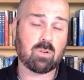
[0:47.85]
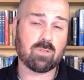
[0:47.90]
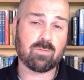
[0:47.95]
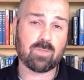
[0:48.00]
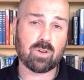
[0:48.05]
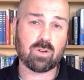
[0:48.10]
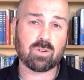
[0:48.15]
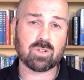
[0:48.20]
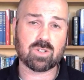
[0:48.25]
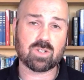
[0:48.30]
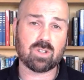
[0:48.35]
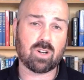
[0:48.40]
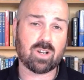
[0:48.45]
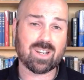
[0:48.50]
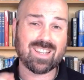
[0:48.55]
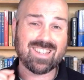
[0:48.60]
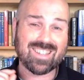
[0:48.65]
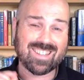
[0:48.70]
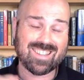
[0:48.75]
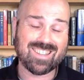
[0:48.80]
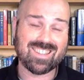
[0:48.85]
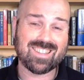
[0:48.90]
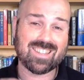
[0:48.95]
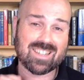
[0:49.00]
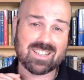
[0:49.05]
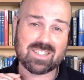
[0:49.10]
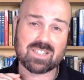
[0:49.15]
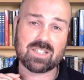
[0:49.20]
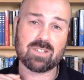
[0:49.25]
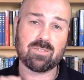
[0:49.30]
focused on in
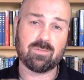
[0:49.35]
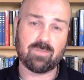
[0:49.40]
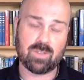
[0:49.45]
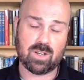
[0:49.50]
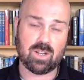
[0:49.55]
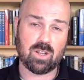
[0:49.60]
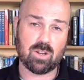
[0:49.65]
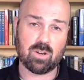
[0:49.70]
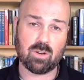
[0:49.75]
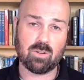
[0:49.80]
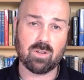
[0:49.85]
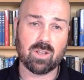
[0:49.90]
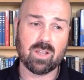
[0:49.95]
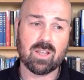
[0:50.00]
this video.